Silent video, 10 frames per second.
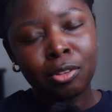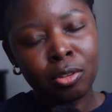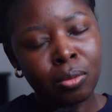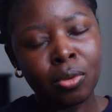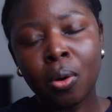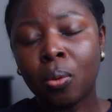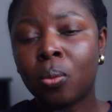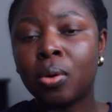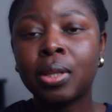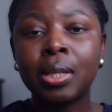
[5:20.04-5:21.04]
is not
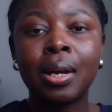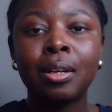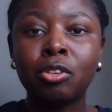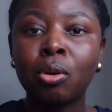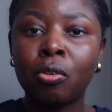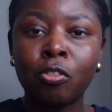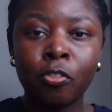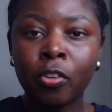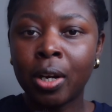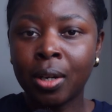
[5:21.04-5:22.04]
worth it at all for
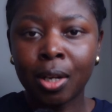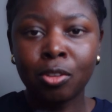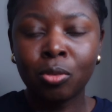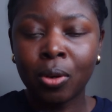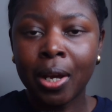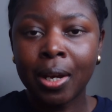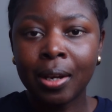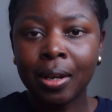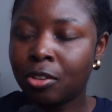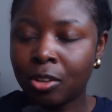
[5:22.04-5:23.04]
fine natural
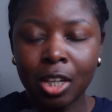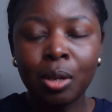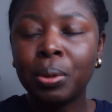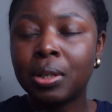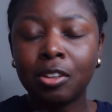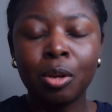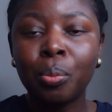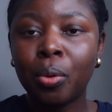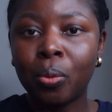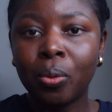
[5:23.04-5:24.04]
hair. Just keep it
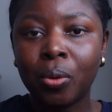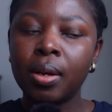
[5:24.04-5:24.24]
simple.